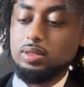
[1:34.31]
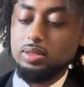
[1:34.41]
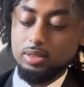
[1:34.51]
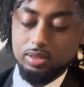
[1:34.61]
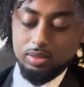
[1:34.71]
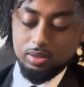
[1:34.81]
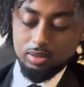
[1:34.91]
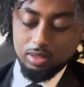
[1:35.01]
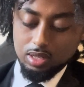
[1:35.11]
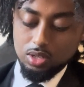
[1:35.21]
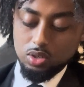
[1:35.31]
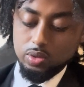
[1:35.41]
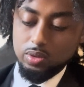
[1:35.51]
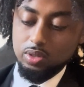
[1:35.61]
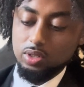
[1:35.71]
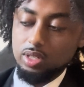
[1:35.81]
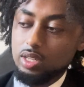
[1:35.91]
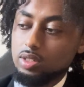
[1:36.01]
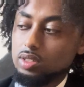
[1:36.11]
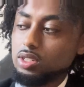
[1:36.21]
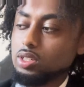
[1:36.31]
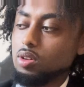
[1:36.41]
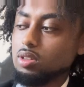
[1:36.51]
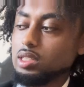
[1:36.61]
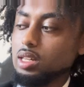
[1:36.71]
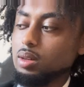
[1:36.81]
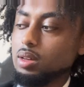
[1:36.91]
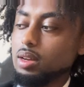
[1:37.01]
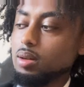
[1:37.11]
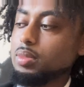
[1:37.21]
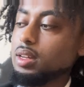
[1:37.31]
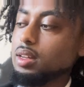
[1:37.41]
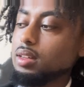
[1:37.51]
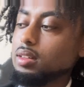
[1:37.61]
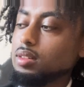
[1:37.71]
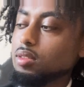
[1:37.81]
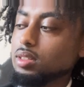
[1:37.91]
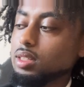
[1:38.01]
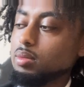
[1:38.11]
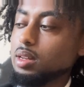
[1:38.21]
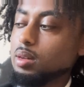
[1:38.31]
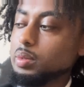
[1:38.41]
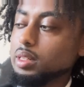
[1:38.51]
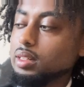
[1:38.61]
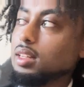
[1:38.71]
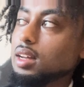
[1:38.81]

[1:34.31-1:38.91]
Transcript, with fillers: Oh yeah. Than usual. Usually he used to just go to sleep, get up, eat, go to sleep, get up, eat.